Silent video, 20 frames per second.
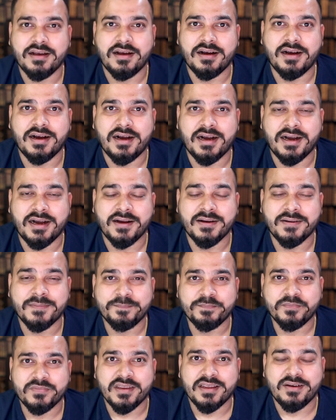uh,
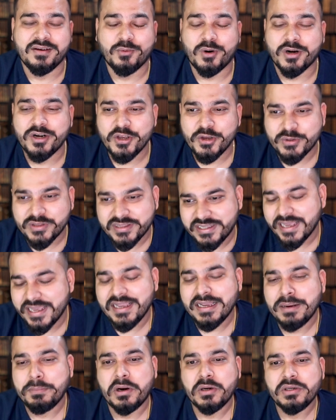what do you
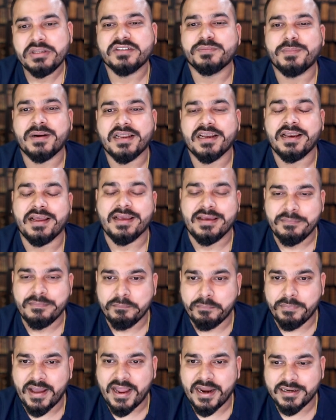think about this particular
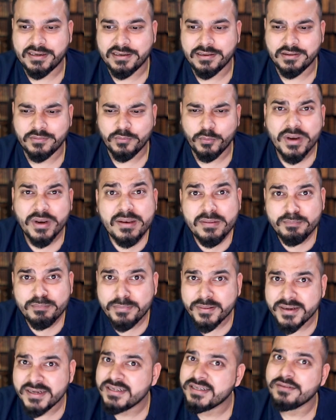impact will
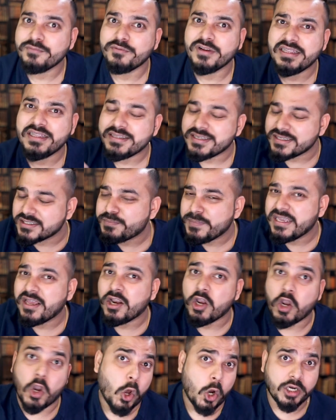be will this be
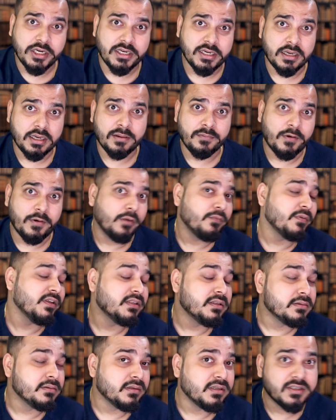a long term or
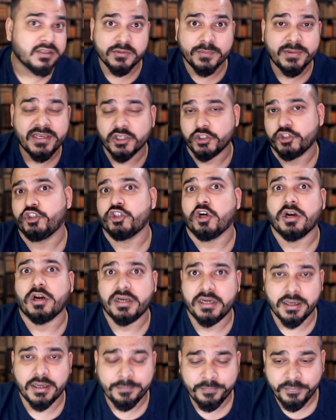will this be a
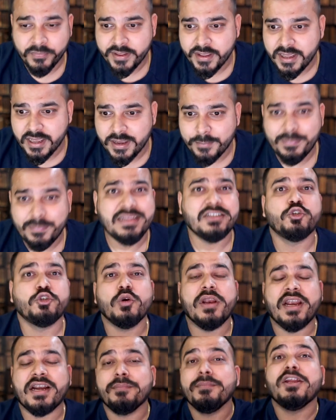short term please
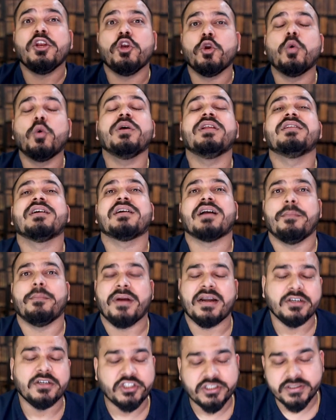do let me know in the
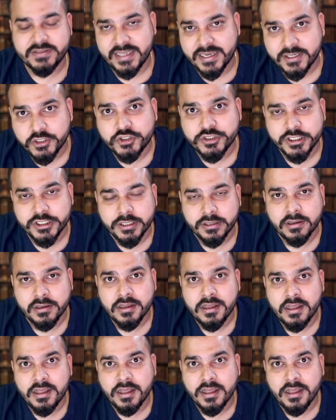comment section